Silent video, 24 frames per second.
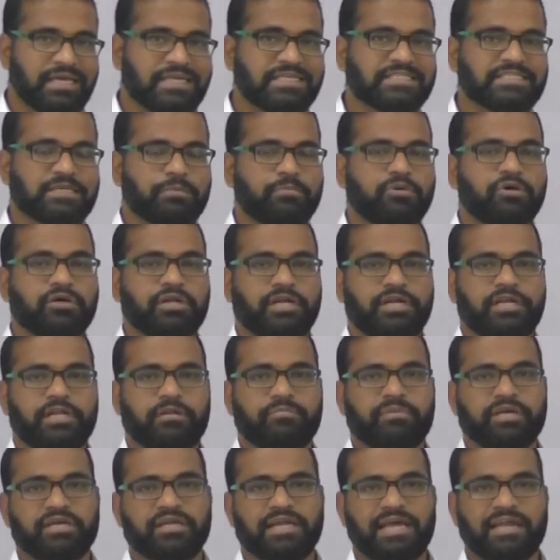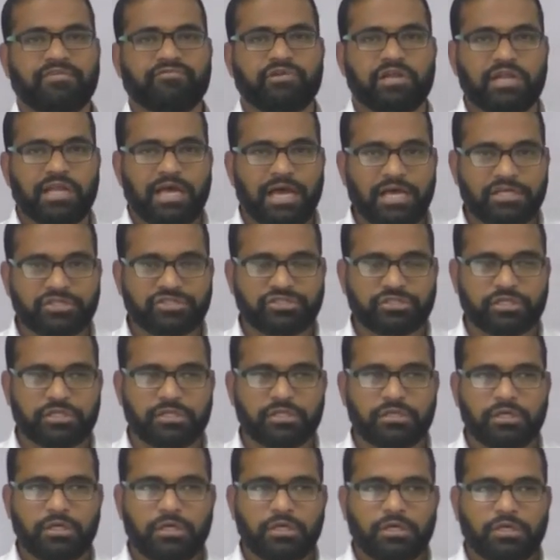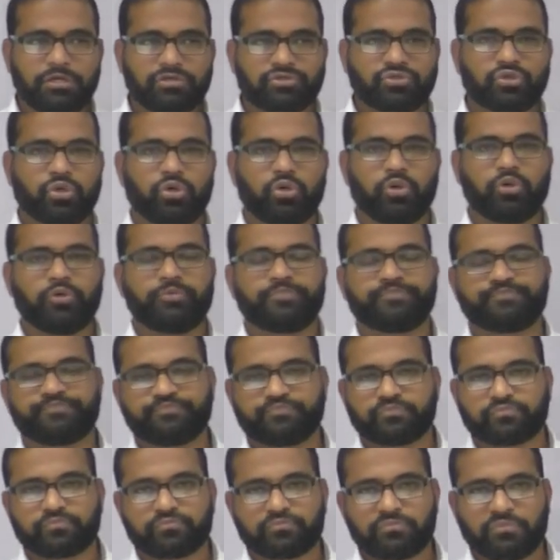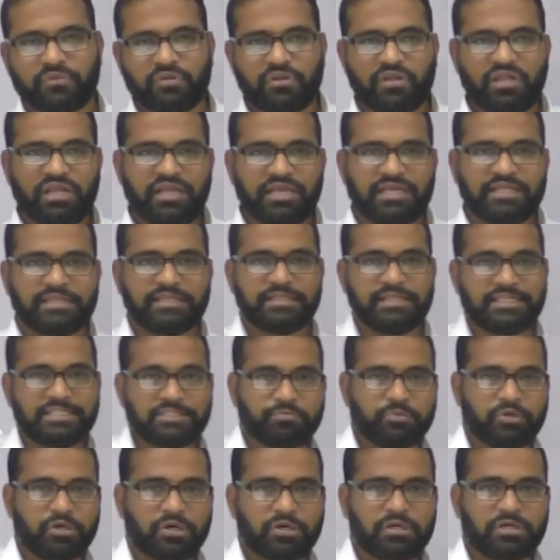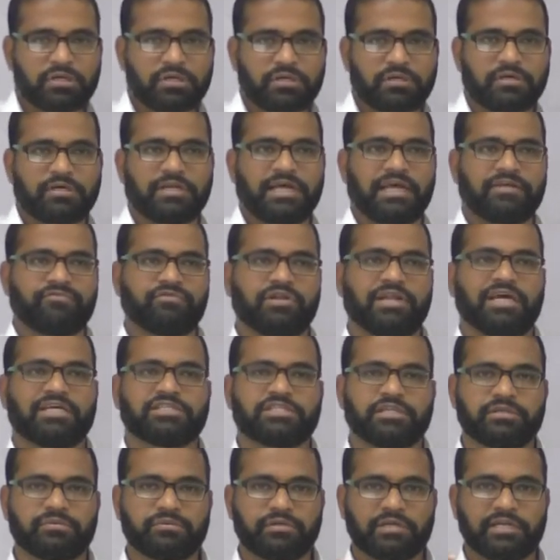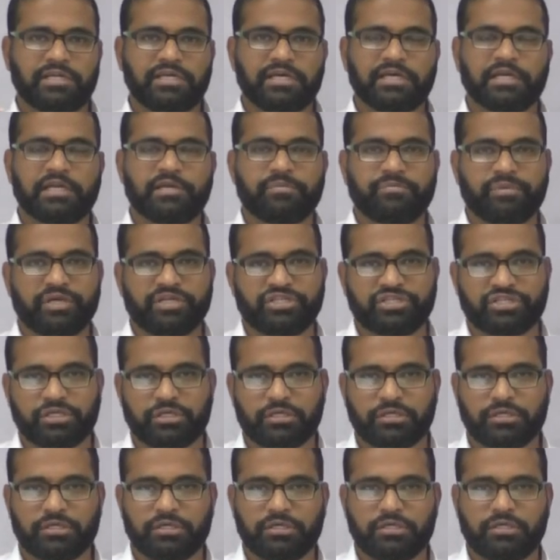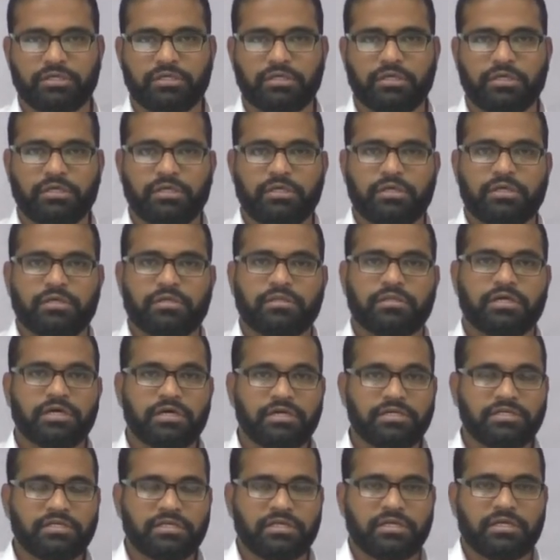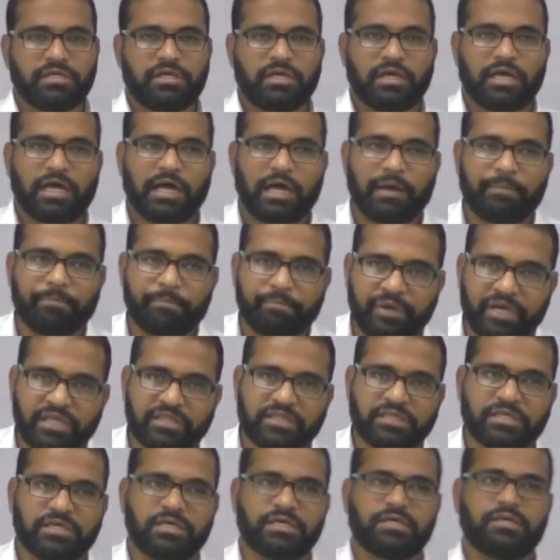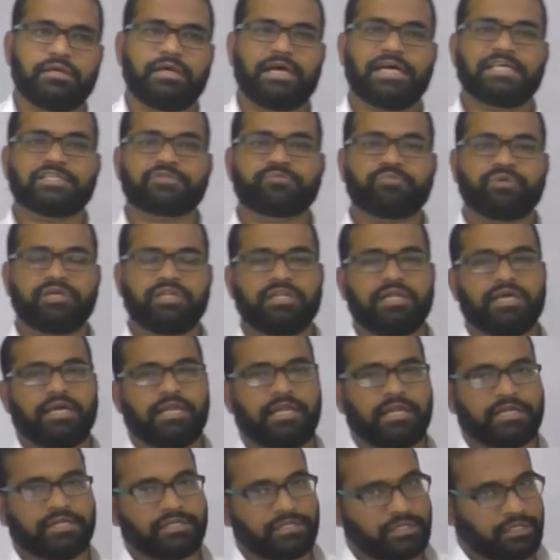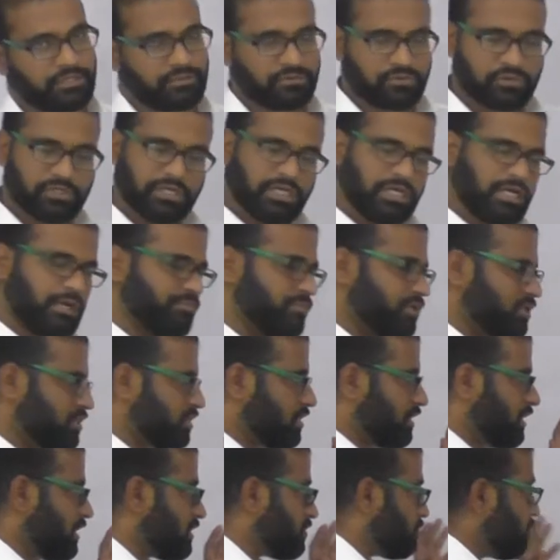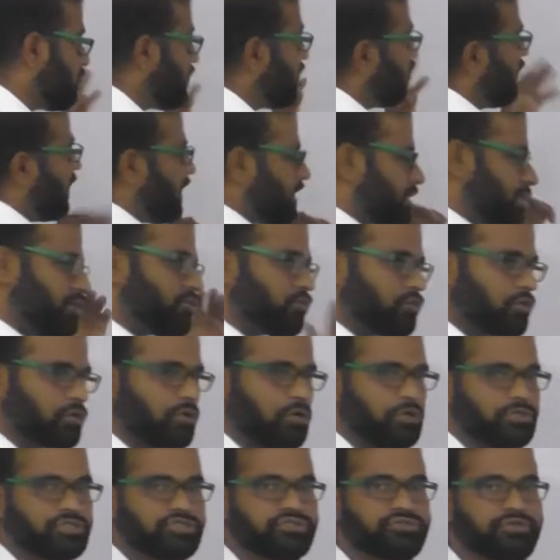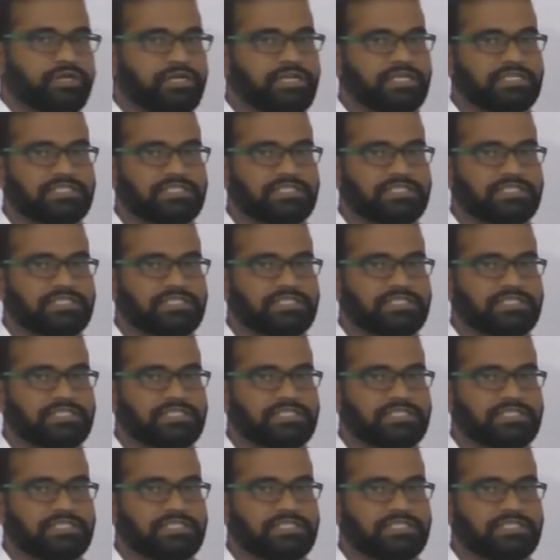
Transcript: is a book written by Granville Austin. So, in this book, Granville Austin clearly mentioned that Ambedkar has been elected. Okay, Ambedkar has been elected to the Constituent